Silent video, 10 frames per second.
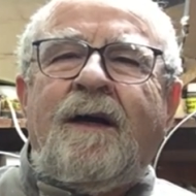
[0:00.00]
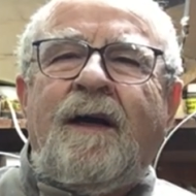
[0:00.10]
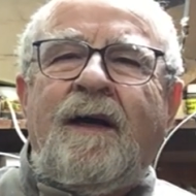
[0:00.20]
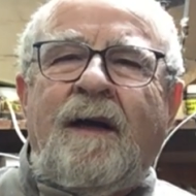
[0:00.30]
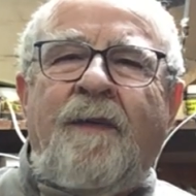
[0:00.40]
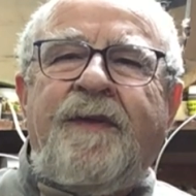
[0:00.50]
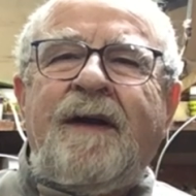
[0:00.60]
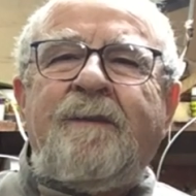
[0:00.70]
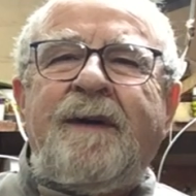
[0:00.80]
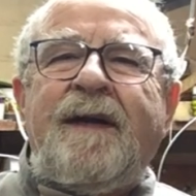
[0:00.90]
I
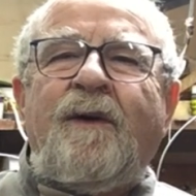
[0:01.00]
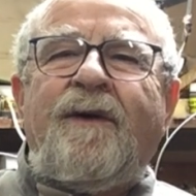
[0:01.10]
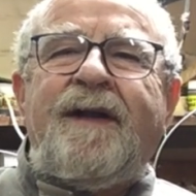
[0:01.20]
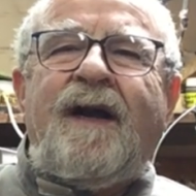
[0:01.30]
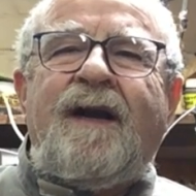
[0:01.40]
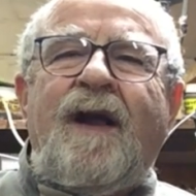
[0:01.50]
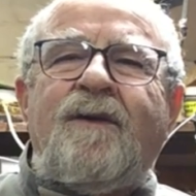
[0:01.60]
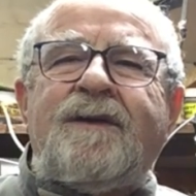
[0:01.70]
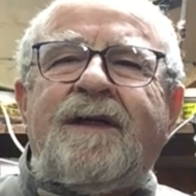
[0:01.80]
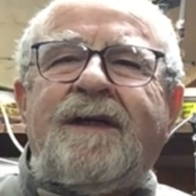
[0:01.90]
think it's been already
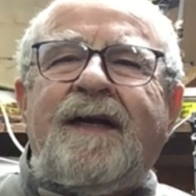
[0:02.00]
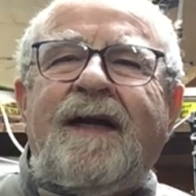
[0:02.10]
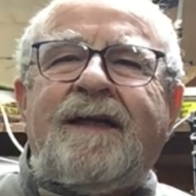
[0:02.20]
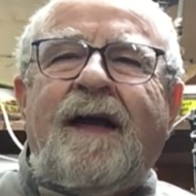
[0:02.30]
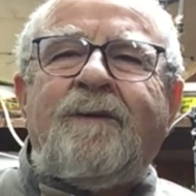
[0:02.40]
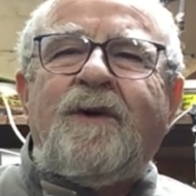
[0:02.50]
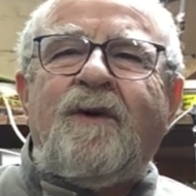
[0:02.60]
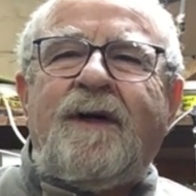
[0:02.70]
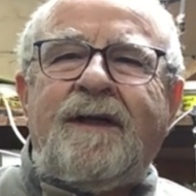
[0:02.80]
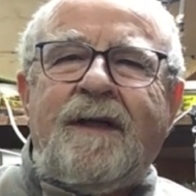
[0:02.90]
announced, I didn't have time to
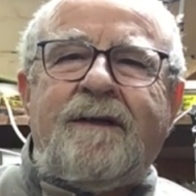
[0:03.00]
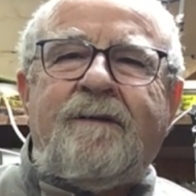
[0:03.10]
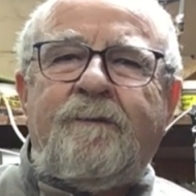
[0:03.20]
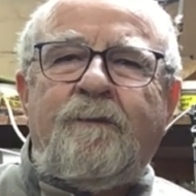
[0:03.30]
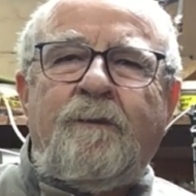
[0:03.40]
look at that.